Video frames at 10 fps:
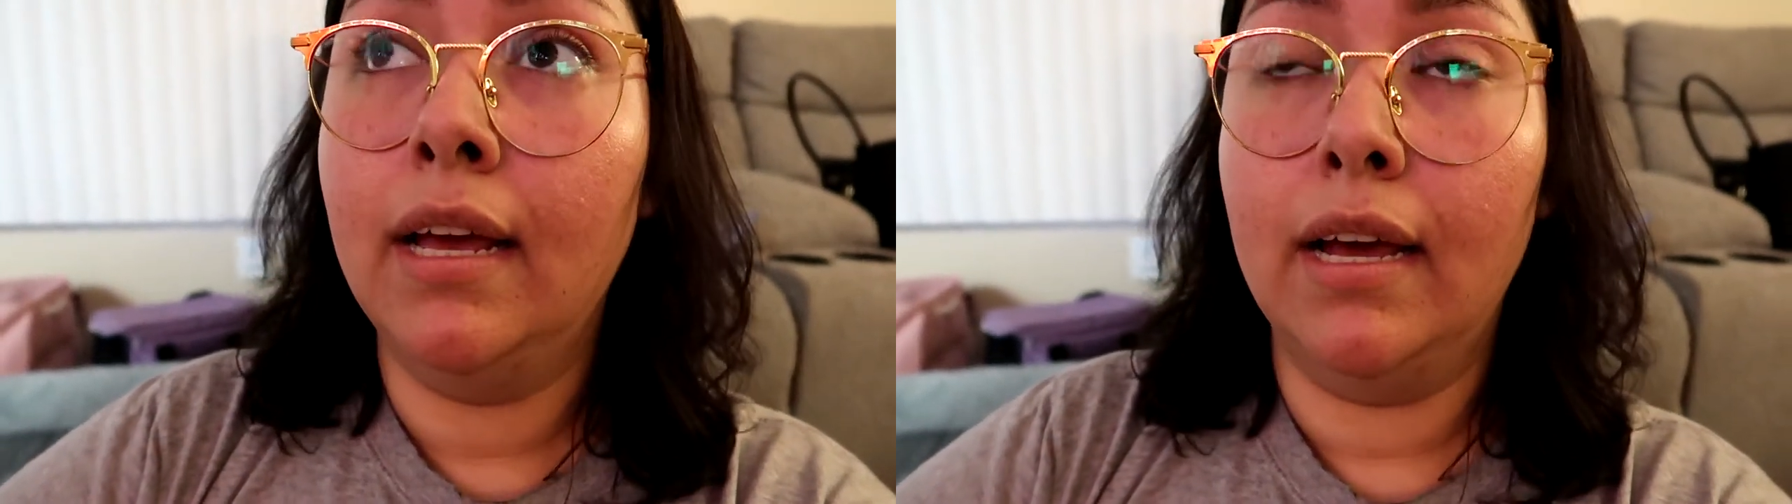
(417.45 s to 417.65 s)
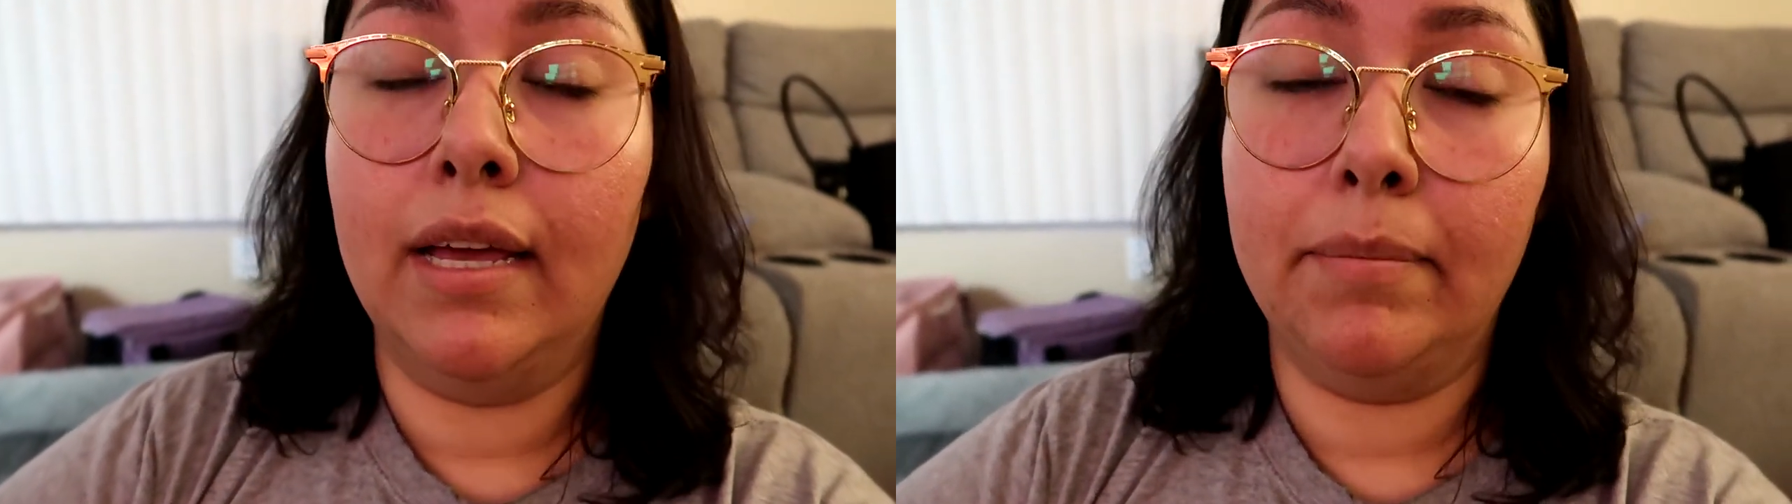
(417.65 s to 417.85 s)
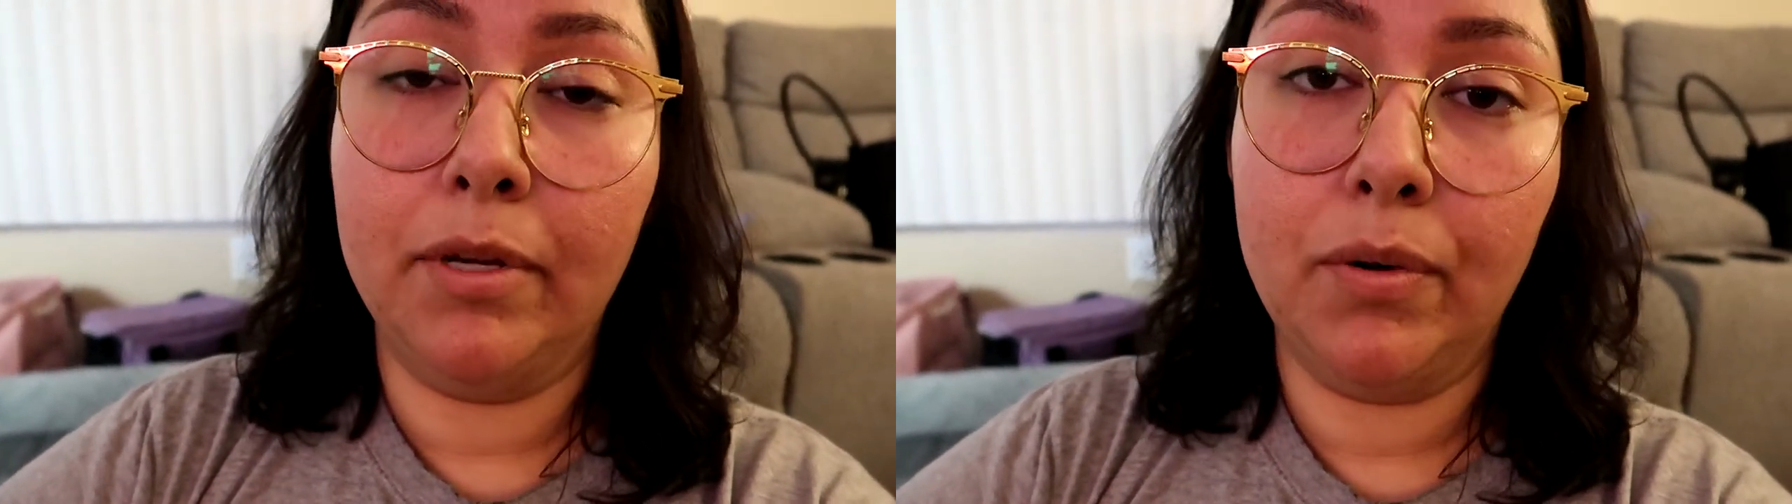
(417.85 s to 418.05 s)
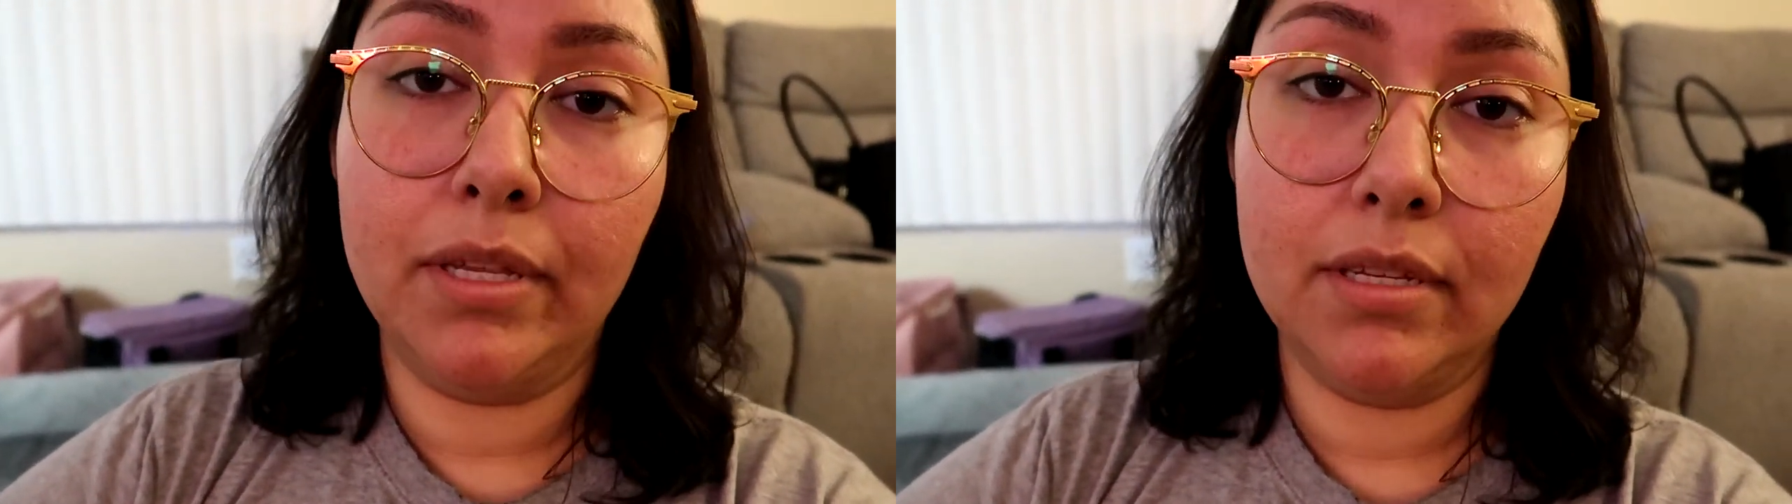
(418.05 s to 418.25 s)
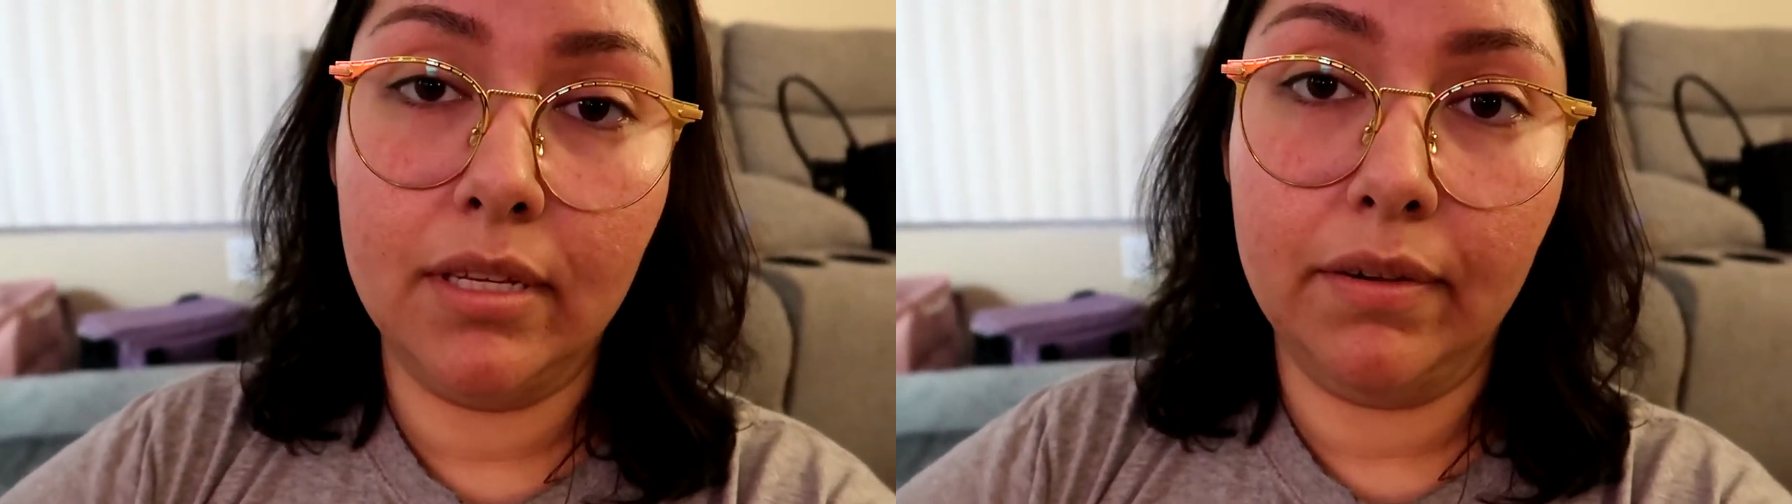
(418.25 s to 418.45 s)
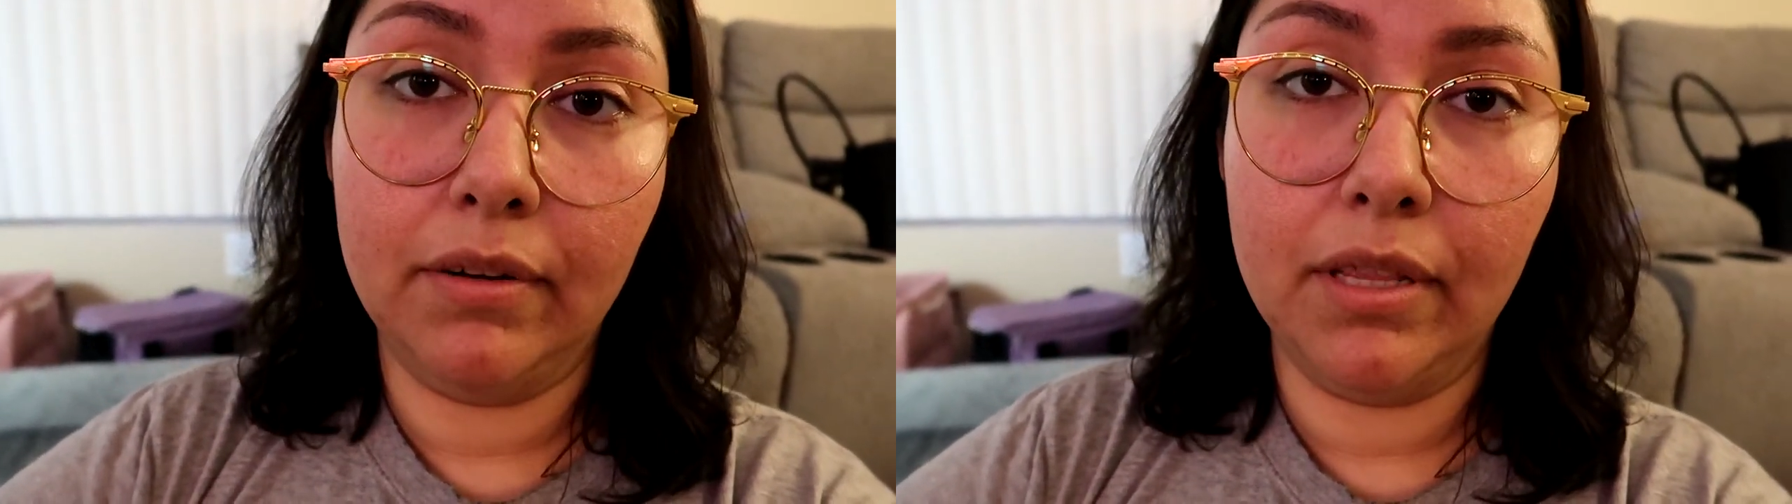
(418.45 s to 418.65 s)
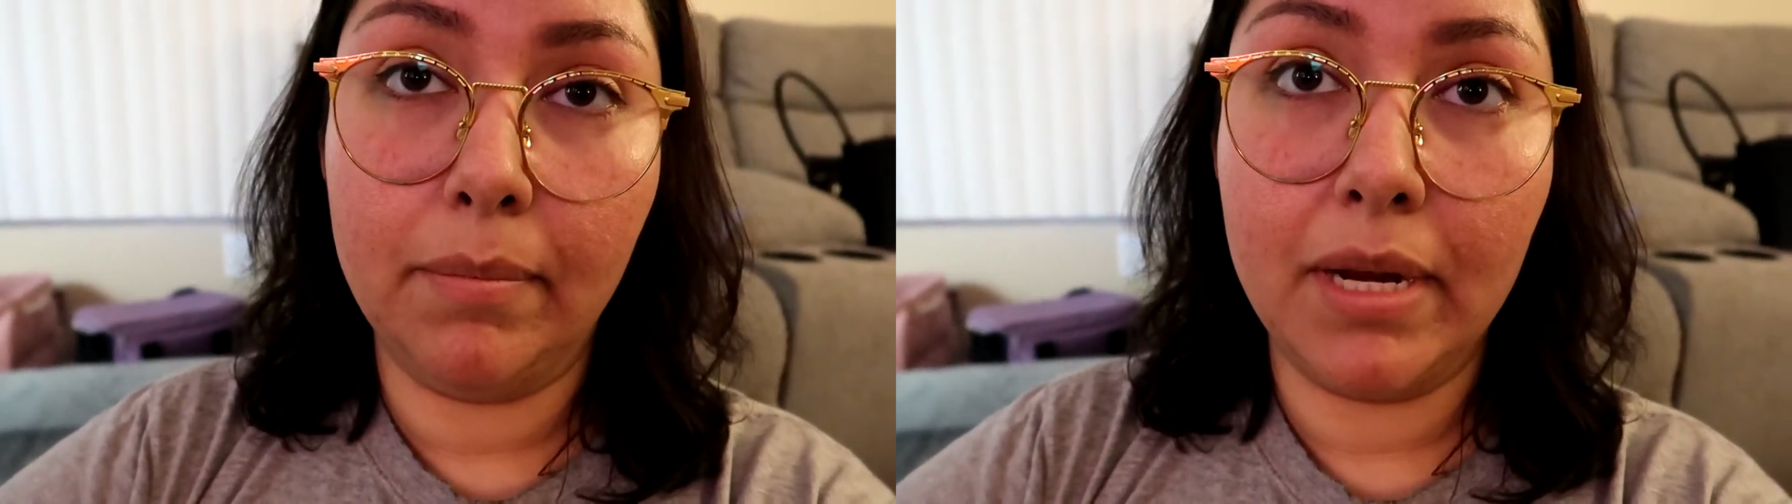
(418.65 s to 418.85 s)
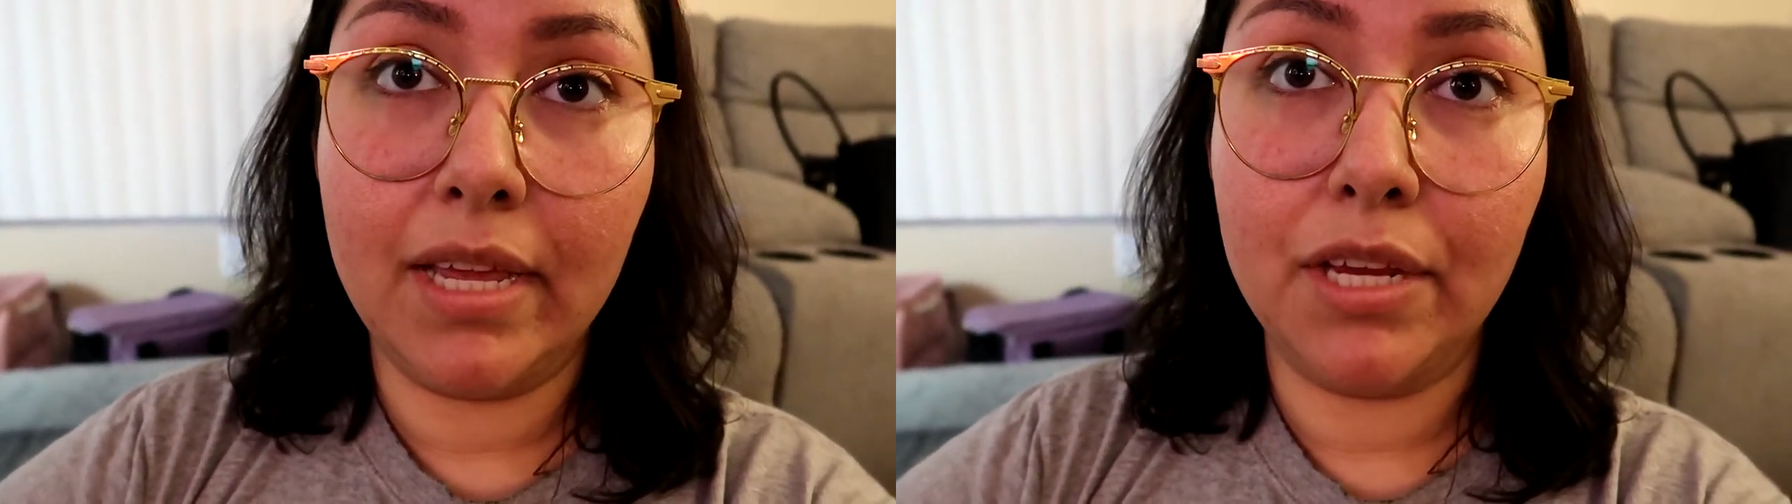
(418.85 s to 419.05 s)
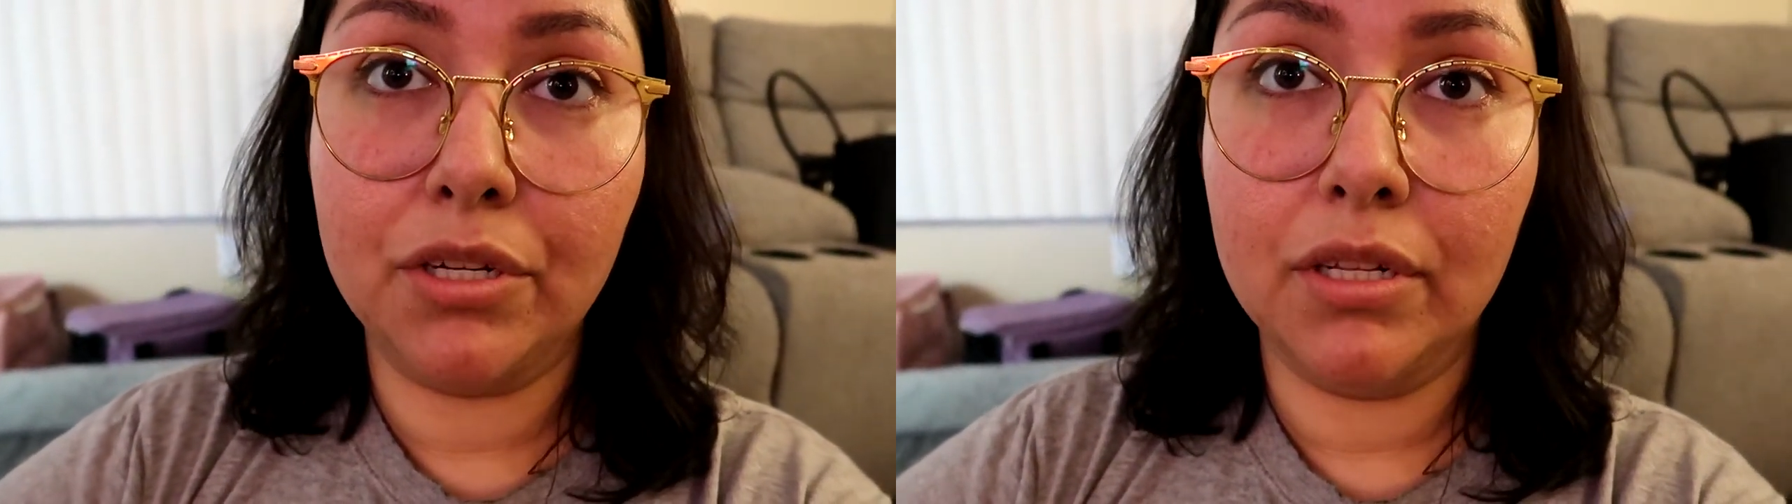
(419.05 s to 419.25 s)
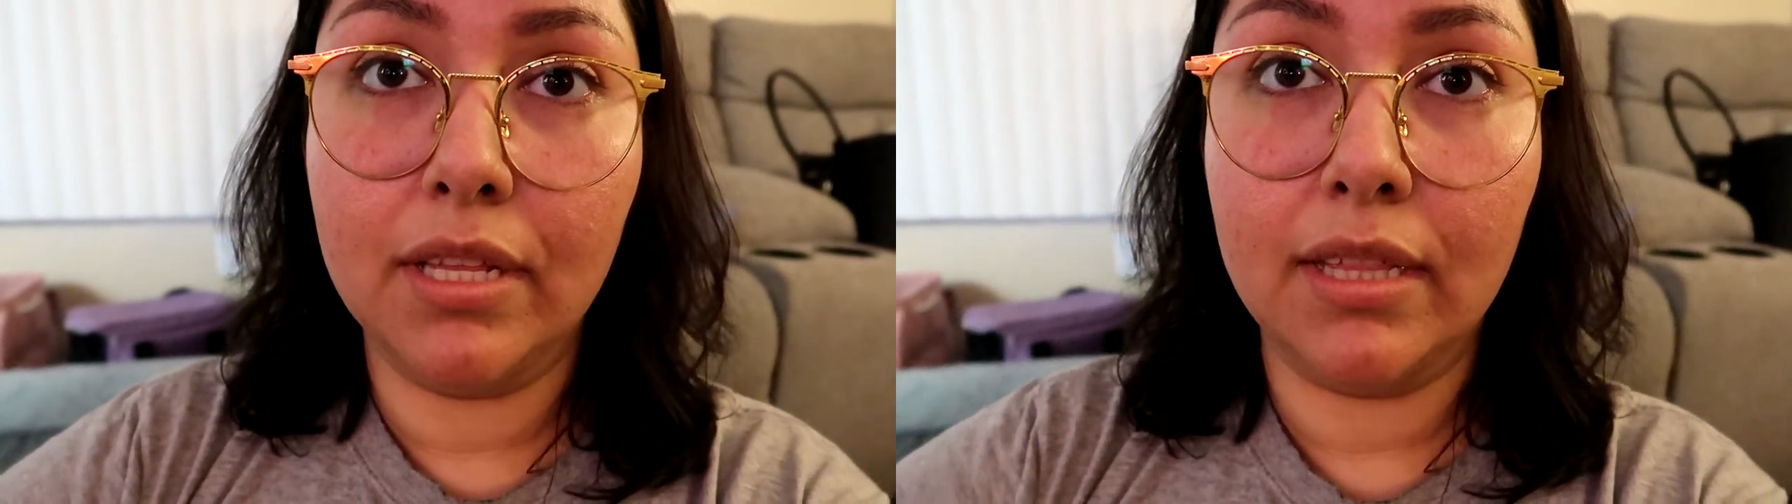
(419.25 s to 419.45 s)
i am going to give her the medication